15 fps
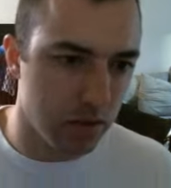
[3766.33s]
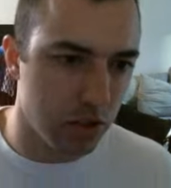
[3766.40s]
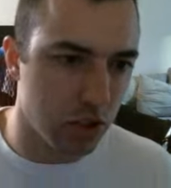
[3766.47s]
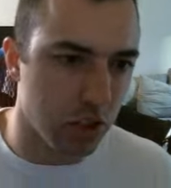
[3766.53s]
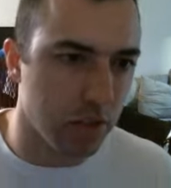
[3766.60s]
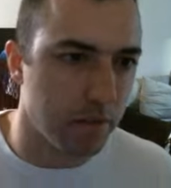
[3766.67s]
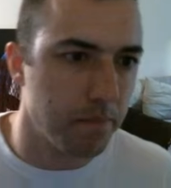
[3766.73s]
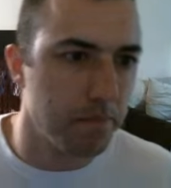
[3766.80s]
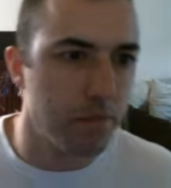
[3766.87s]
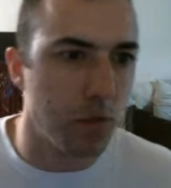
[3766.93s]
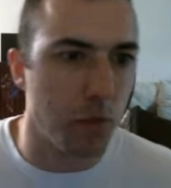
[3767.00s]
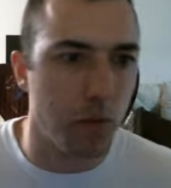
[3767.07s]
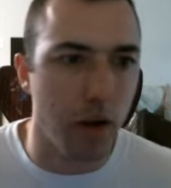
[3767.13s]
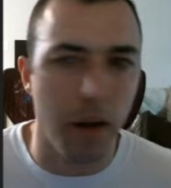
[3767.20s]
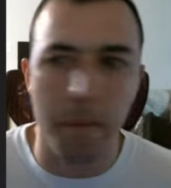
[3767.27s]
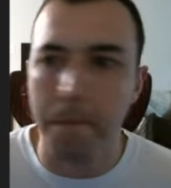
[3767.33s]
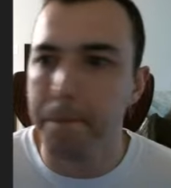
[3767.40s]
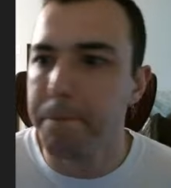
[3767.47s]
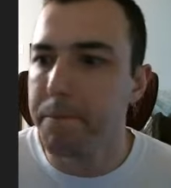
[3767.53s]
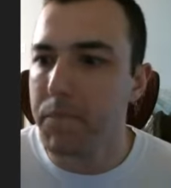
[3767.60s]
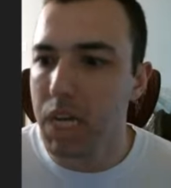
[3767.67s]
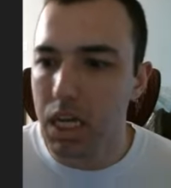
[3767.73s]
Sure, no problem.
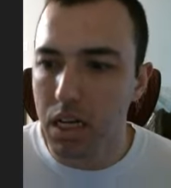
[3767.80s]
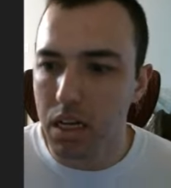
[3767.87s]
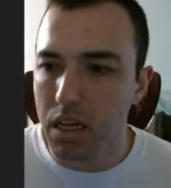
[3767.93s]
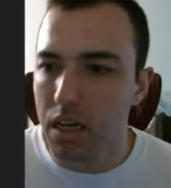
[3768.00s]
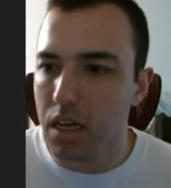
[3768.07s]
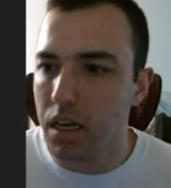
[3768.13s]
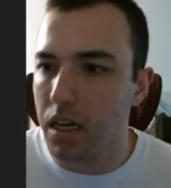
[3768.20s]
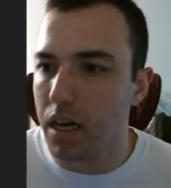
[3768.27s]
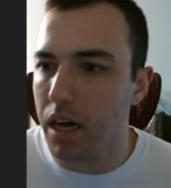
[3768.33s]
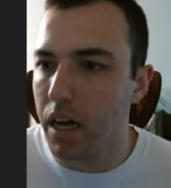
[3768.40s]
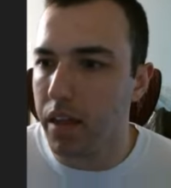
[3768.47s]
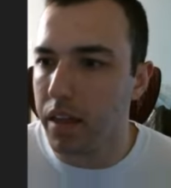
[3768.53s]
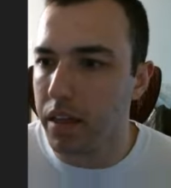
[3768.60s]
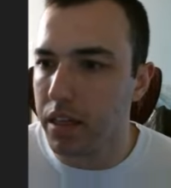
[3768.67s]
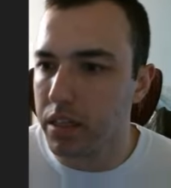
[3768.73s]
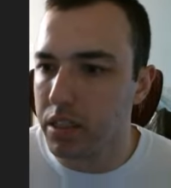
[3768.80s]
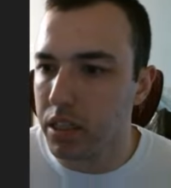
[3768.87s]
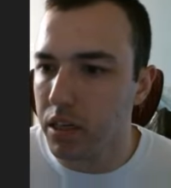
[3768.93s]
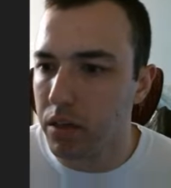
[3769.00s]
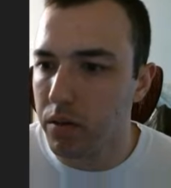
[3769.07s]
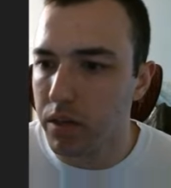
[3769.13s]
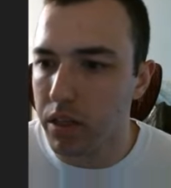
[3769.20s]
And then let's
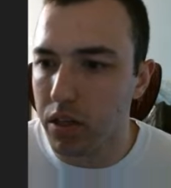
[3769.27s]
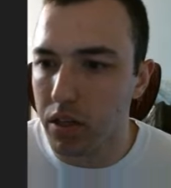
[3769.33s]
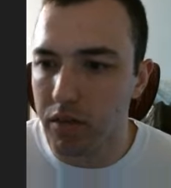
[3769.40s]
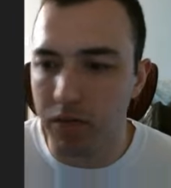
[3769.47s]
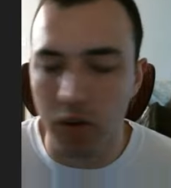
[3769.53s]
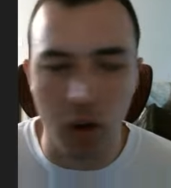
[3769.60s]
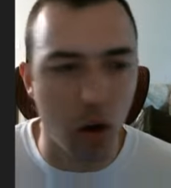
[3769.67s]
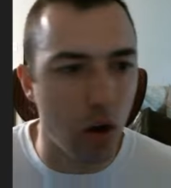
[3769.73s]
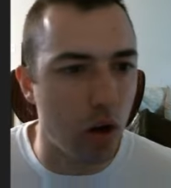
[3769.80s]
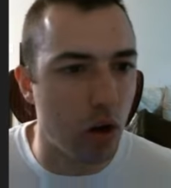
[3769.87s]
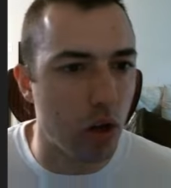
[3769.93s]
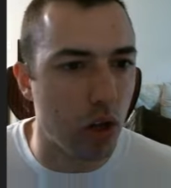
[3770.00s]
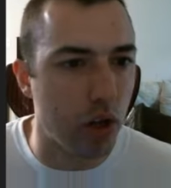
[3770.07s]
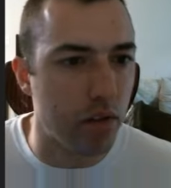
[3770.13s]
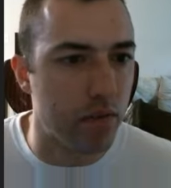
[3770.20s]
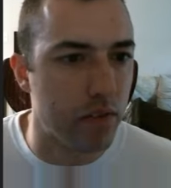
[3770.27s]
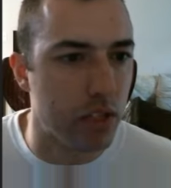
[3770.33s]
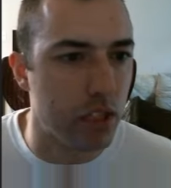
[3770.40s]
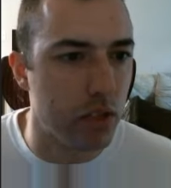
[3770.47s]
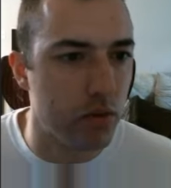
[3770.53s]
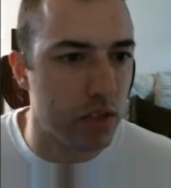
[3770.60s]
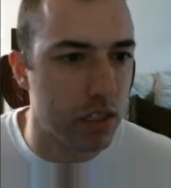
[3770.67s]
go and look for all of
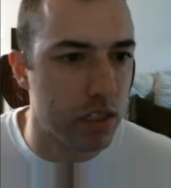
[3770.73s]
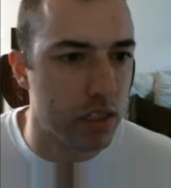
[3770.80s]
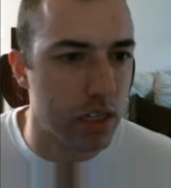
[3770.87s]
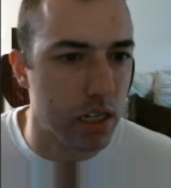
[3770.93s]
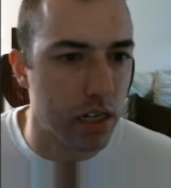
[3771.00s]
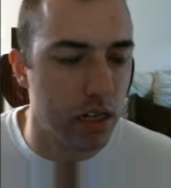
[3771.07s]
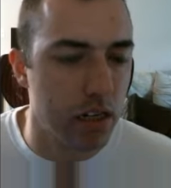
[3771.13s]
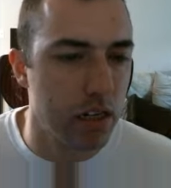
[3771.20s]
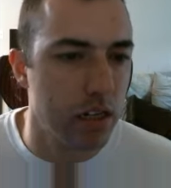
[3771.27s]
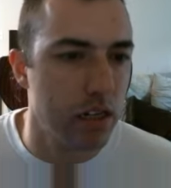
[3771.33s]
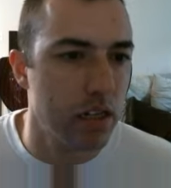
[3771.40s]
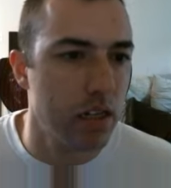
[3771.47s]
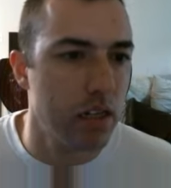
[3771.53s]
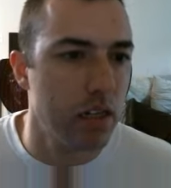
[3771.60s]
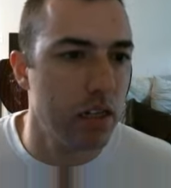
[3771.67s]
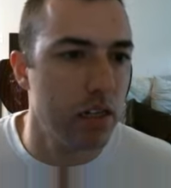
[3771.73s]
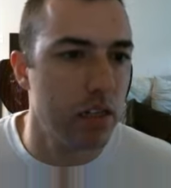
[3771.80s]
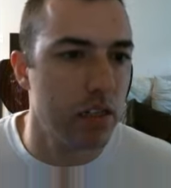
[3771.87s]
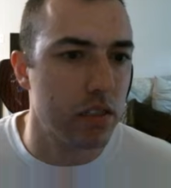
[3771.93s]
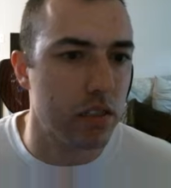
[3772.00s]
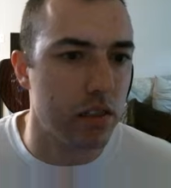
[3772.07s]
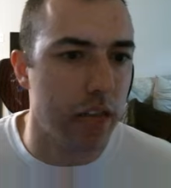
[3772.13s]
the uses here.
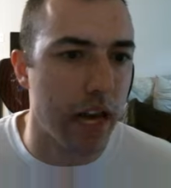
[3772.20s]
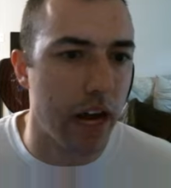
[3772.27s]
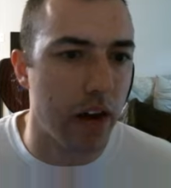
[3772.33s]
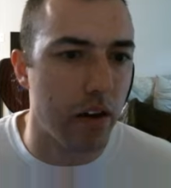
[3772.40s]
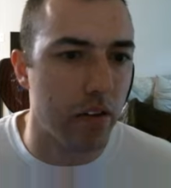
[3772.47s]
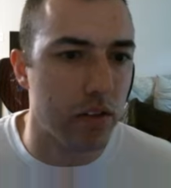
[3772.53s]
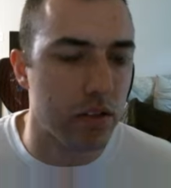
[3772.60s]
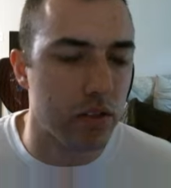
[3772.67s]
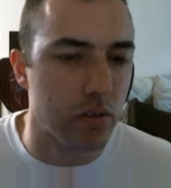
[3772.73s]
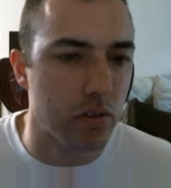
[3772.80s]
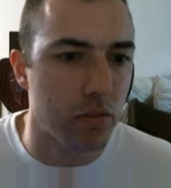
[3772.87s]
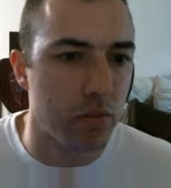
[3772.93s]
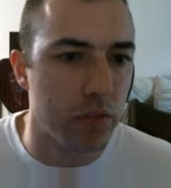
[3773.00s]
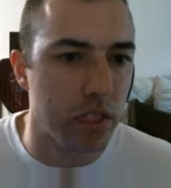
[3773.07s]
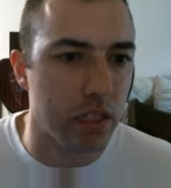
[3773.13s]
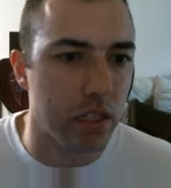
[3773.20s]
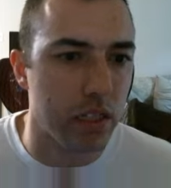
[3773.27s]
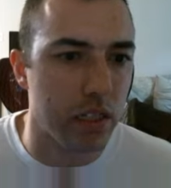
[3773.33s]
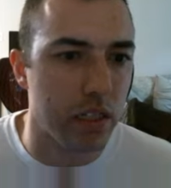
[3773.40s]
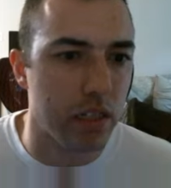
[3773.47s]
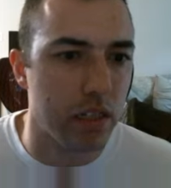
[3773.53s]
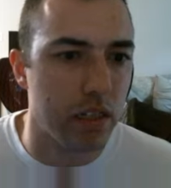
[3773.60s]
So now this will
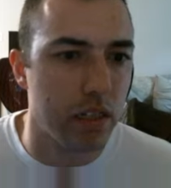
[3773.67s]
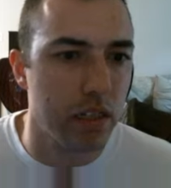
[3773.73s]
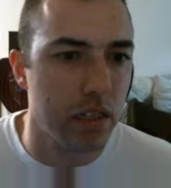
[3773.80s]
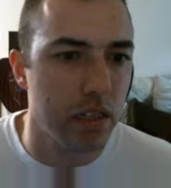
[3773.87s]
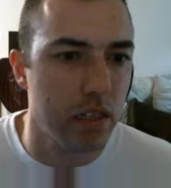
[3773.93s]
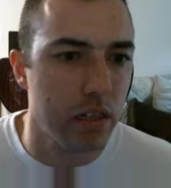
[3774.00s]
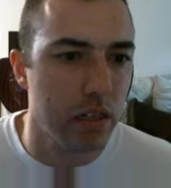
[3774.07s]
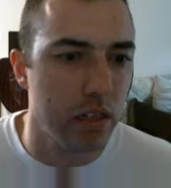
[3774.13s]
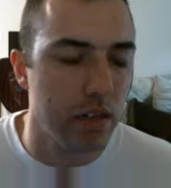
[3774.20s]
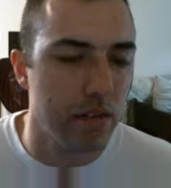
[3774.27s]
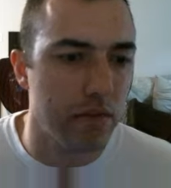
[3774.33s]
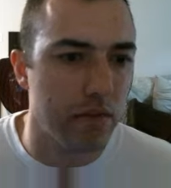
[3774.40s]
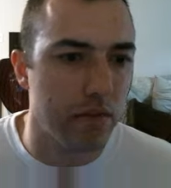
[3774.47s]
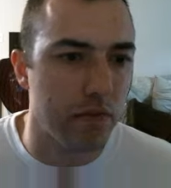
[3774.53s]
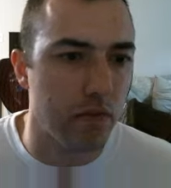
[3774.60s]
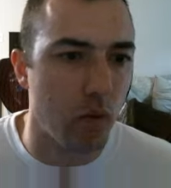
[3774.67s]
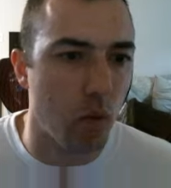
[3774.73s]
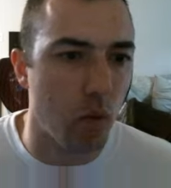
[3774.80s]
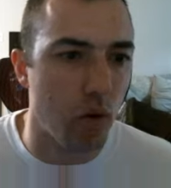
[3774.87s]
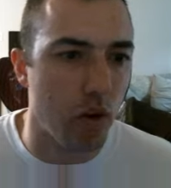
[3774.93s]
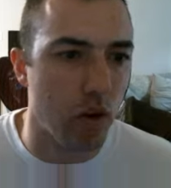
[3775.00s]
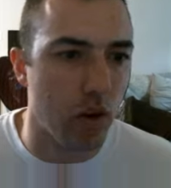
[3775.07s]
be
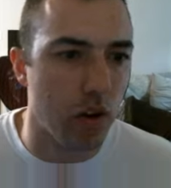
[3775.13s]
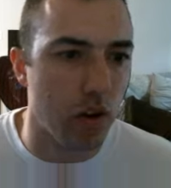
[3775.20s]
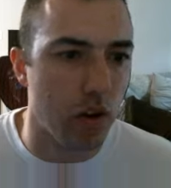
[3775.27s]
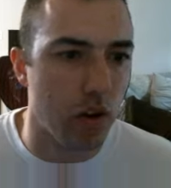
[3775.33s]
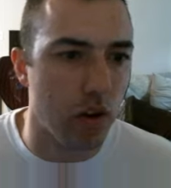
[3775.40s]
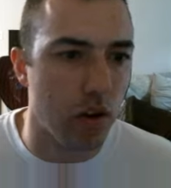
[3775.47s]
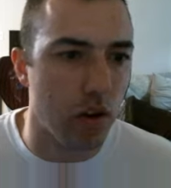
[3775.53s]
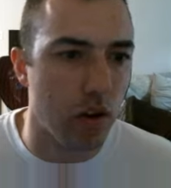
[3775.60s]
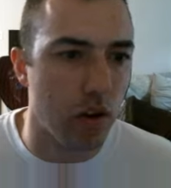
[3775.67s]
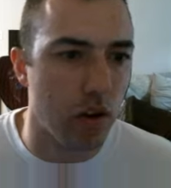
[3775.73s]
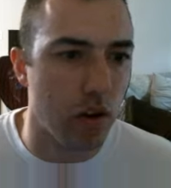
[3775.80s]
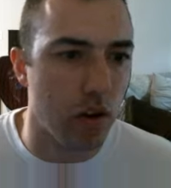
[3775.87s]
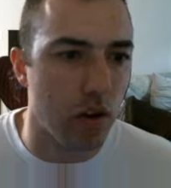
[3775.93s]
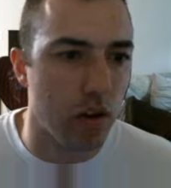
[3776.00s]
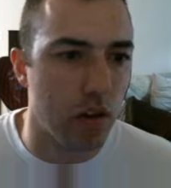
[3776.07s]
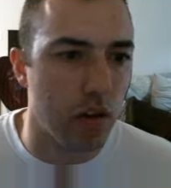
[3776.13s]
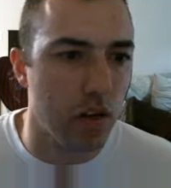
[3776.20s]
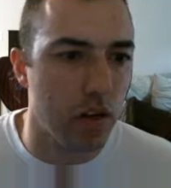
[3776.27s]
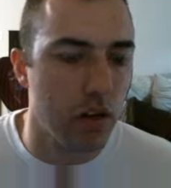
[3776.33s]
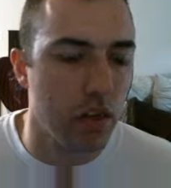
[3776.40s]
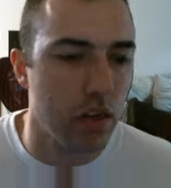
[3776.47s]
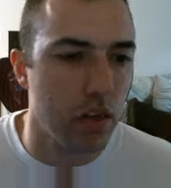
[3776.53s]
for
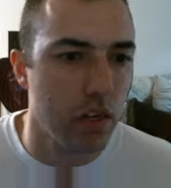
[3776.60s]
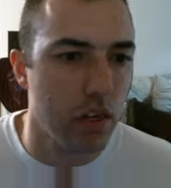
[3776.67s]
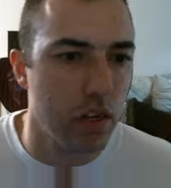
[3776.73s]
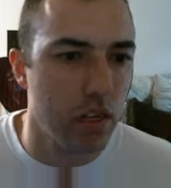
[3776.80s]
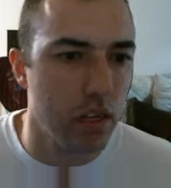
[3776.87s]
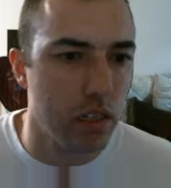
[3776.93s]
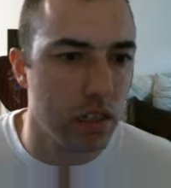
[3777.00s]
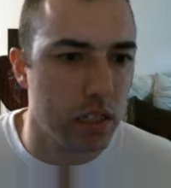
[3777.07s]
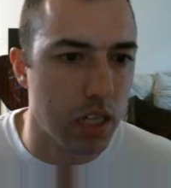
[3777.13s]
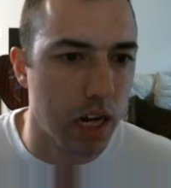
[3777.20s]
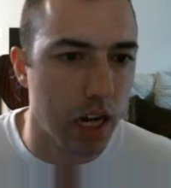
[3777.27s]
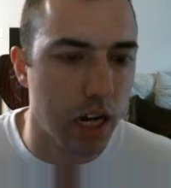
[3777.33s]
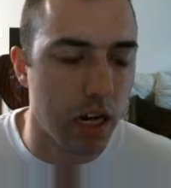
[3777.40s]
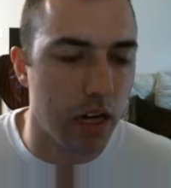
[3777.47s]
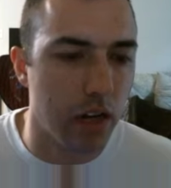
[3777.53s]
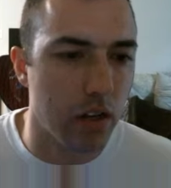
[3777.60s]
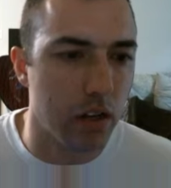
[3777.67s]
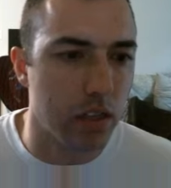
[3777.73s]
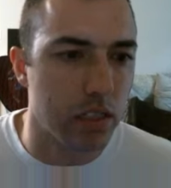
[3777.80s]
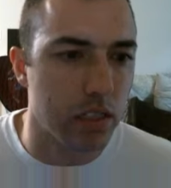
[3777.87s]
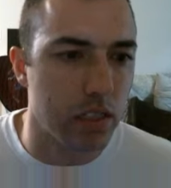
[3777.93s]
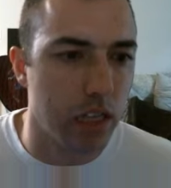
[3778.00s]

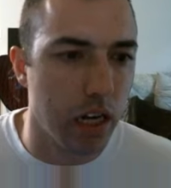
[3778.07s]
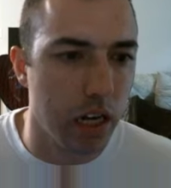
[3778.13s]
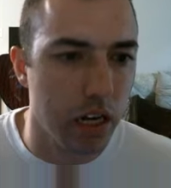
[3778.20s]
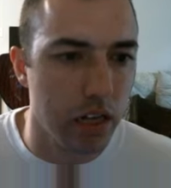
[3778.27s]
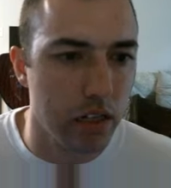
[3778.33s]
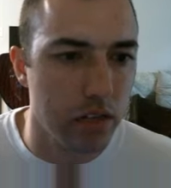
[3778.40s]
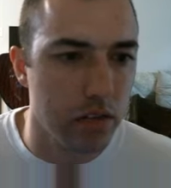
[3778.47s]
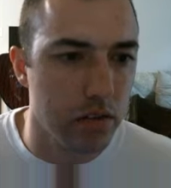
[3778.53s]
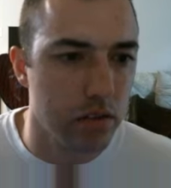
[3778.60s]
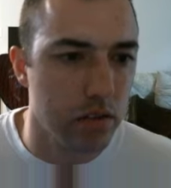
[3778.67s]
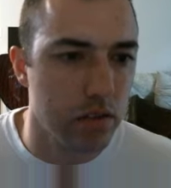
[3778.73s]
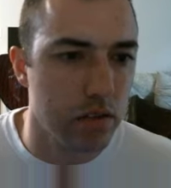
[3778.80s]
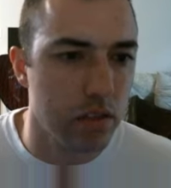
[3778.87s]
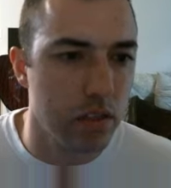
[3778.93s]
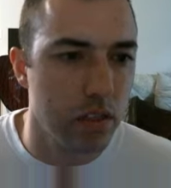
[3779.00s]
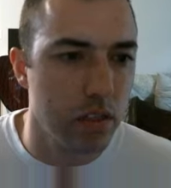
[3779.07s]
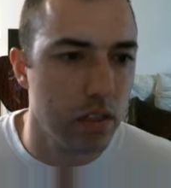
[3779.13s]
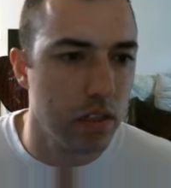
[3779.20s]
tile and tiles.